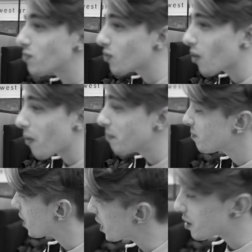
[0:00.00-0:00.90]
This
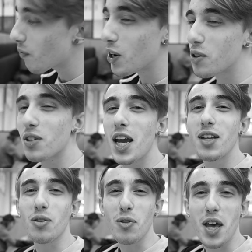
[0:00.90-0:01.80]
video. I guess the is... video's
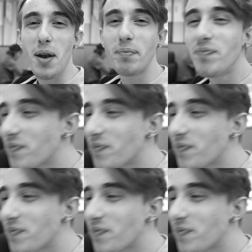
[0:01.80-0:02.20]
canceled then.